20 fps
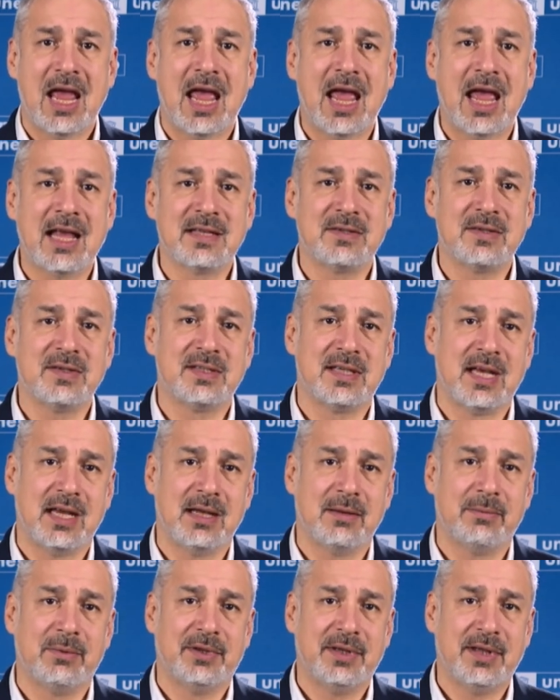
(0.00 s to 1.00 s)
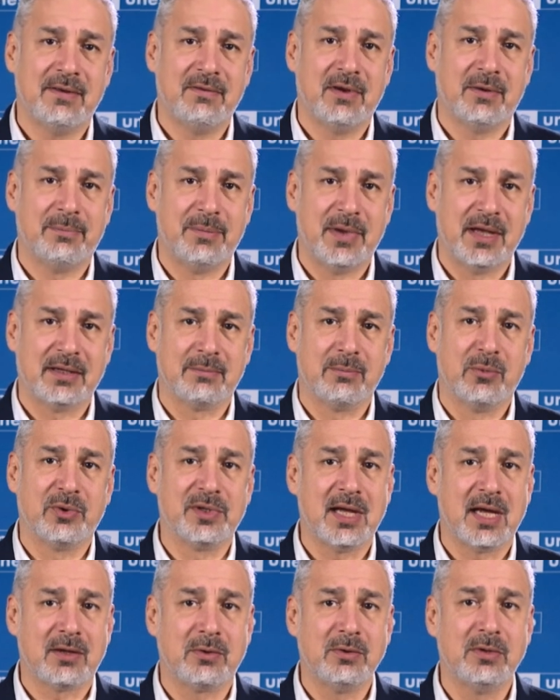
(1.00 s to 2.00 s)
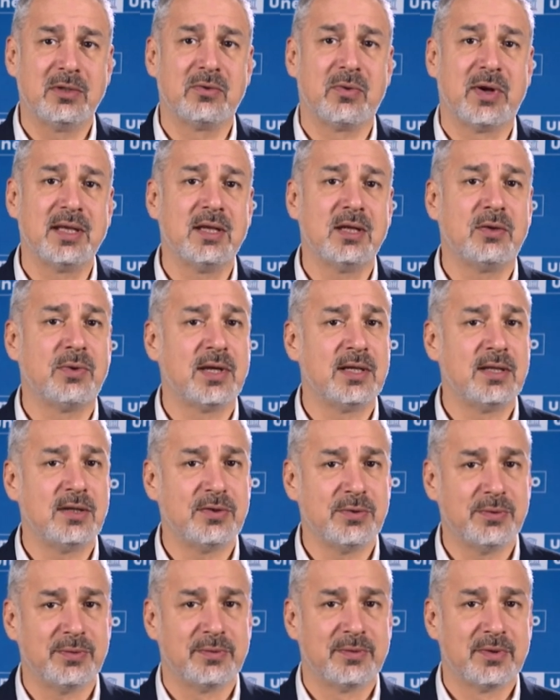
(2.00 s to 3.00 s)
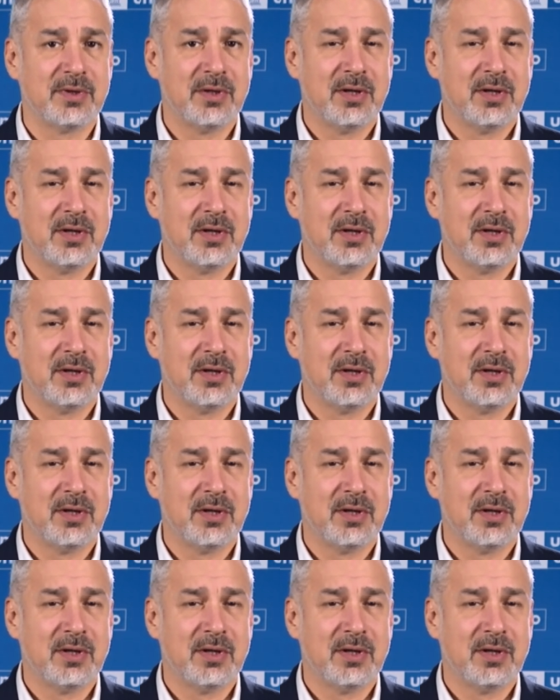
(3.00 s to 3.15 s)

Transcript: and Sustainable Development, Mondiacult 2022.